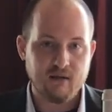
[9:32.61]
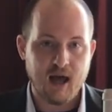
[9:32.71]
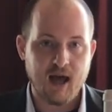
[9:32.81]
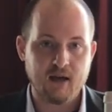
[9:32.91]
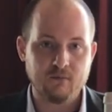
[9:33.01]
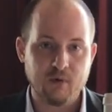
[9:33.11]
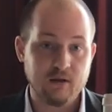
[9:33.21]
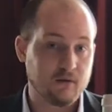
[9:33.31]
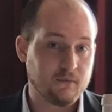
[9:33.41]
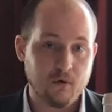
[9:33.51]
and we
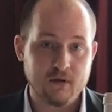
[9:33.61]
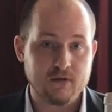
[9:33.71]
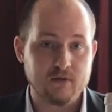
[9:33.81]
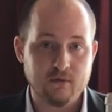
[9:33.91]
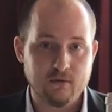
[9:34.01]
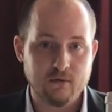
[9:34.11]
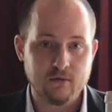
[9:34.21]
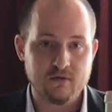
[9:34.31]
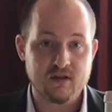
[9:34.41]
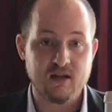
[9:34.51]
look forward
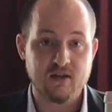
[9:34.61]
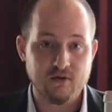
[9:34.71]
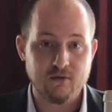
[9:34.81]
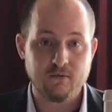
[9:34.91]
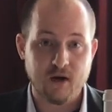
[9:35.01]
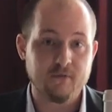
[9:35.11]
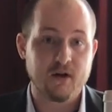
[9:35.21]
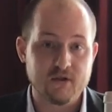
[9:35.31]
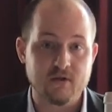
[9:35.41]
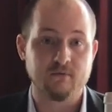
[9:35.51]
to seeing you very, very
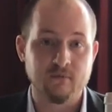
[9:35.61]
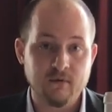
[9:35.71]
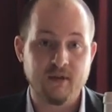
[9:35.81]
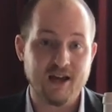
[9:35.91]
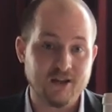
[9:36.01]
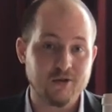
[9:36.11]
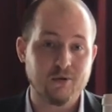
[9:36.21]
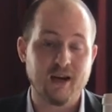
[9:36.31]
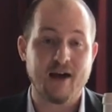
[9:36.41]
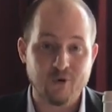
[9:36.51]
soon. Thank you
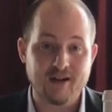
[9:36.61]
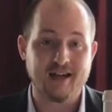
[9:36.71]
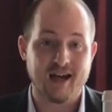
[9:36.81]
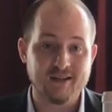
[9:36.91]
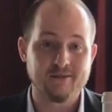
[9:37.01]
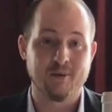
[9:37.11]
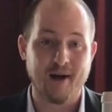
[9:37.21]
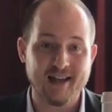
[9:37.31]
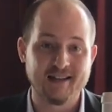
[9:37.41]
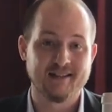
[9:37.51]
and have a great day. Bye-bye.